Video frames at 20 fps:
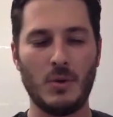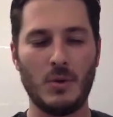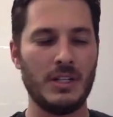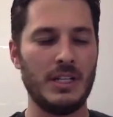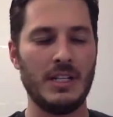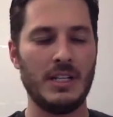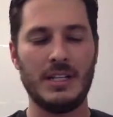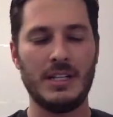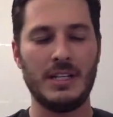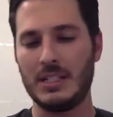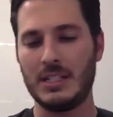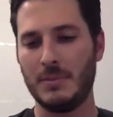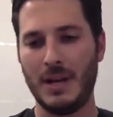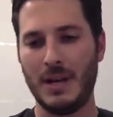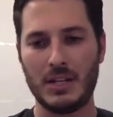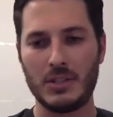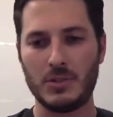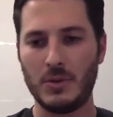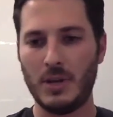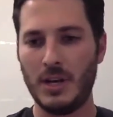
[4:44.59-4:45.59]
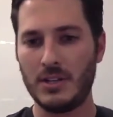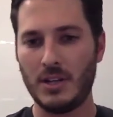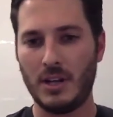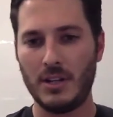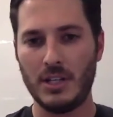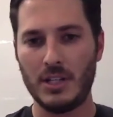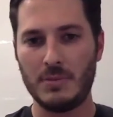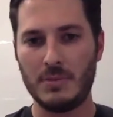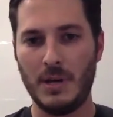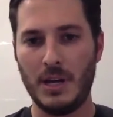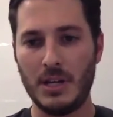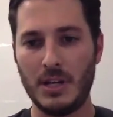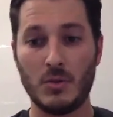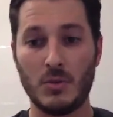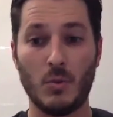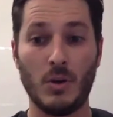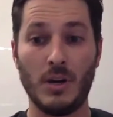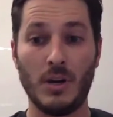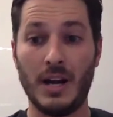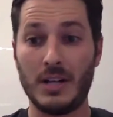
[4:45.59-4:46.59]
Do I need to take some x-rays on this
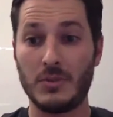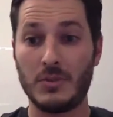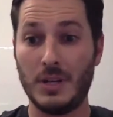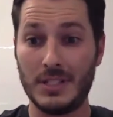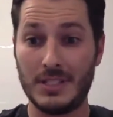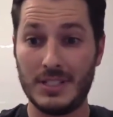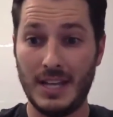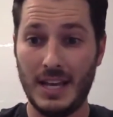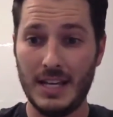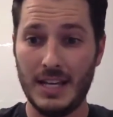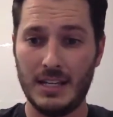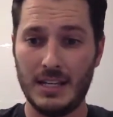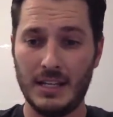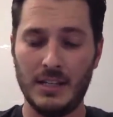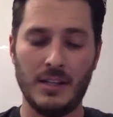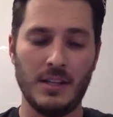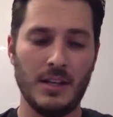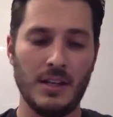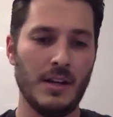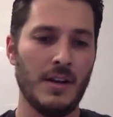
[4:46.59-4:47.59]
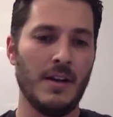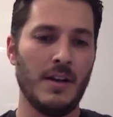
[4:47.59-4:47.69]
patient? Were x-rays taken?